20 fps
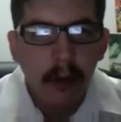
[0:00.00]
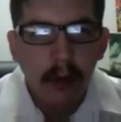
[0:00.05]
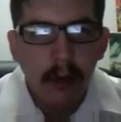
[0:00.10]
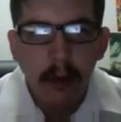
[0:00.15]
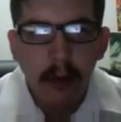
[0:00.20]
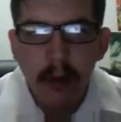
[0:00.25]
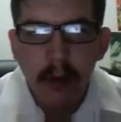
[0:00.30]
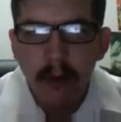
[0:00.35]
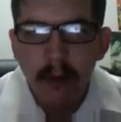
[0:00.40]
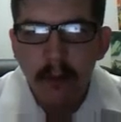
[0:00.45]

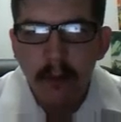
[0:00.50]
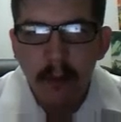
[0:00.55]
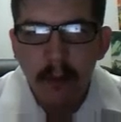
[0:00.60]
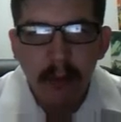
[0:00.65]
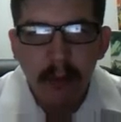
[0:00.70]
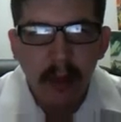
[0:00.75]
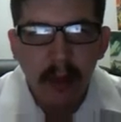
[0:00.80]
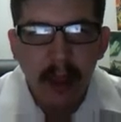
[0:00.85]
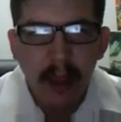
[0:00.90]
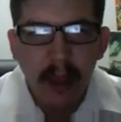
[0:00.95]
going
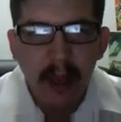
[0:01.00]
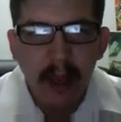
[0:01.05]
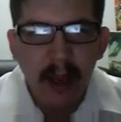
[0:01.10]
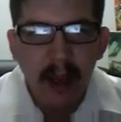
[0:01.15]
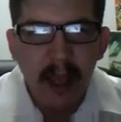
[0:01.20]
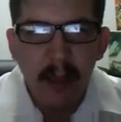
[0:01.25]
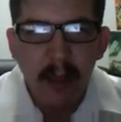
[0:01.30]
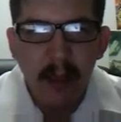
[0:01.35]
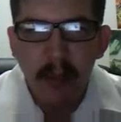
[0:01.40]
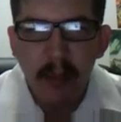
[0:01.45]
from playing
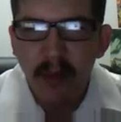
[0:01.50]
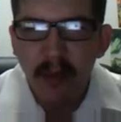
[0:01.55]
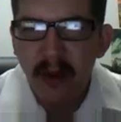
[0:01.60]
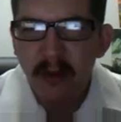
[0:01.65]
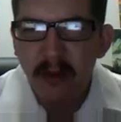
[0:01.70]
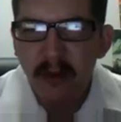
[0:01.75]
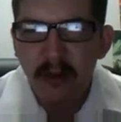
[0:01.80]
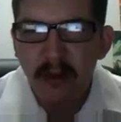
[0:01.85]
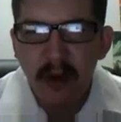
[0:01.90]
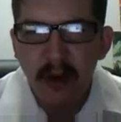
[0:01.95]
a
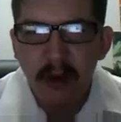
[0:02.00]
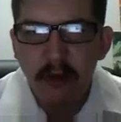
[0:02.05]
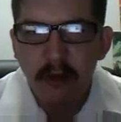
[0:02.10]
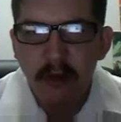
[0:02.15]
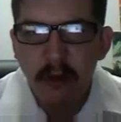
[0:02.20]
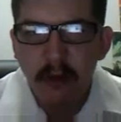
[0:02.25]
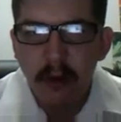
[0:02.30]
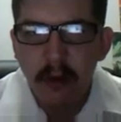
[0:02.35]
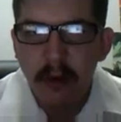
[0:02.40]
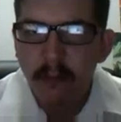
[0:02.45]

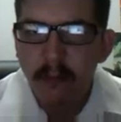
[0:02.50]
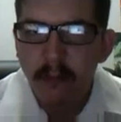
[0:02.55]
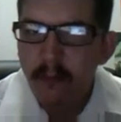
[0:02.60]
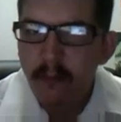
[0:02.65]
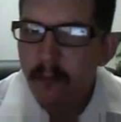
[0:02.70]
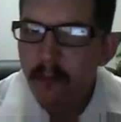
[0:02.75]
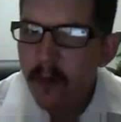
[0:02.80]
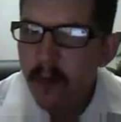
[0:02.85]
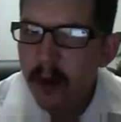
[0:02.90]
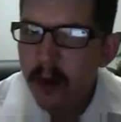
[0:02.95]
pre-structured
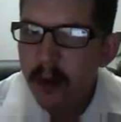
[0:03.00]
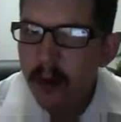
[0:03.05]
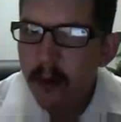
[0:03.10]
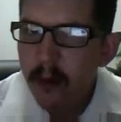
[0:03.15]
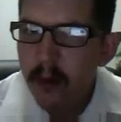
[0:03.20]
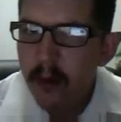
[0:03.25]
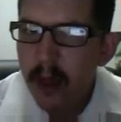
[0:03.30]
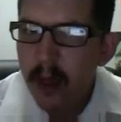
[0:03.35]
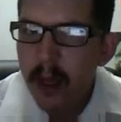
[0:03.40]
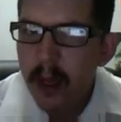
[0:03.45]

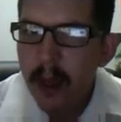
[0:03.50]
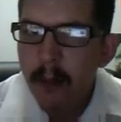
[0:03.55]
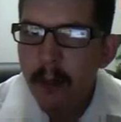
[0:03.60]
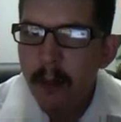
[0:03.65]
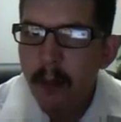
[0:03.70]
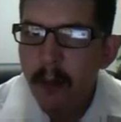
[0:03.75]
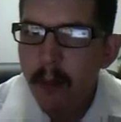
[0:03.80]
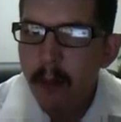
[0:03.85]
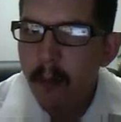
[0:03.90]
video game,